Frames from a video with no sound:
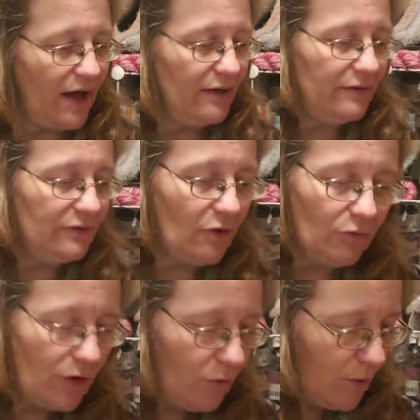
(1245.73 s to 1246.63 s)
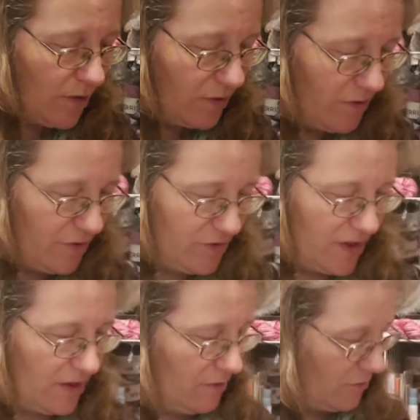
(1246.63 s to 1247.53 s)
I don't know whether there's
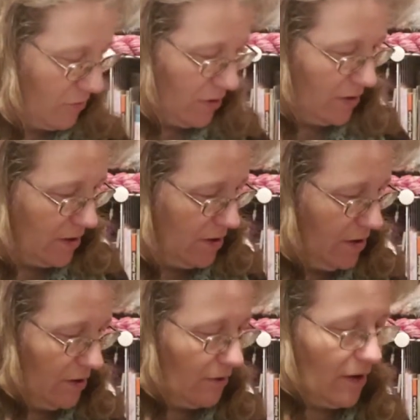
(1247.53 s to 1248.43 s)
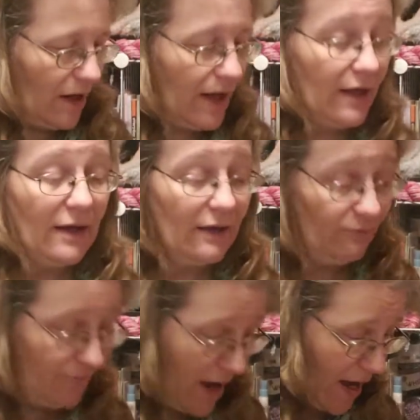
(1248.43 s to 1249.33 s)
any acrylic in here, and in
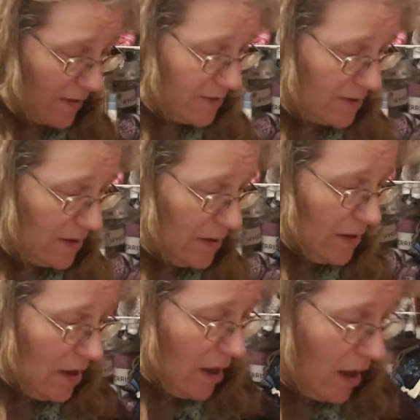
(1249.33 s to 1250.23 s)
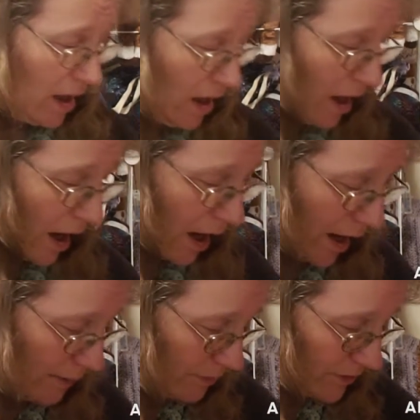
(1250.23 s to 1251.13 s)
fact,
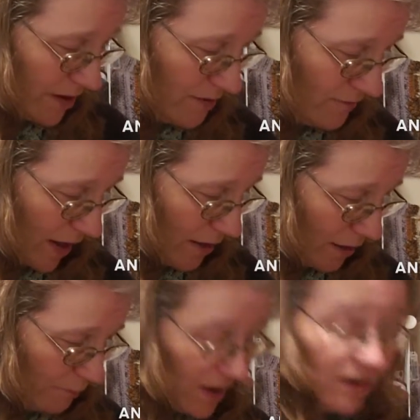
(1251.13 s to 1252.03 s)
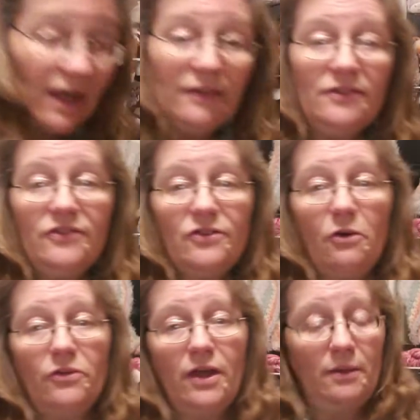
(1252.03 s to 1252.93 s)
I believe they are mill-ends,
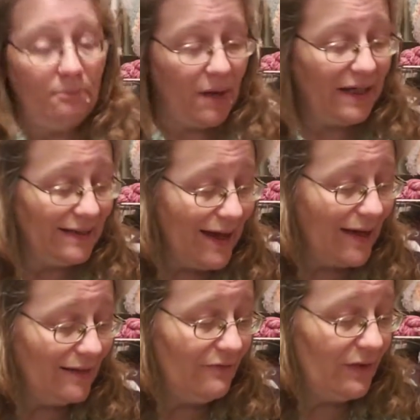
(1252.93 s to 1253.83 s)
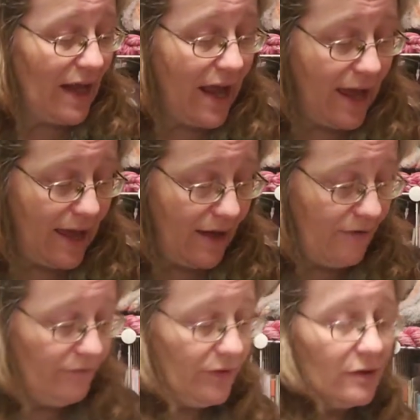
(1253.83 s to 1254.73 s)
so they might not even
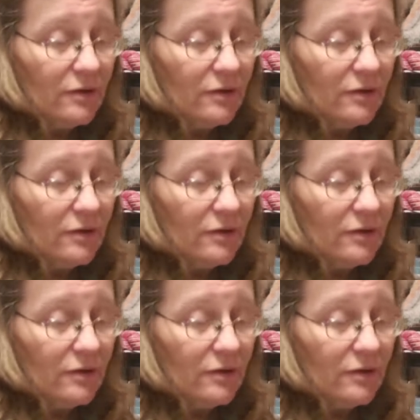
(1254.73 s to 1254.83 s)
have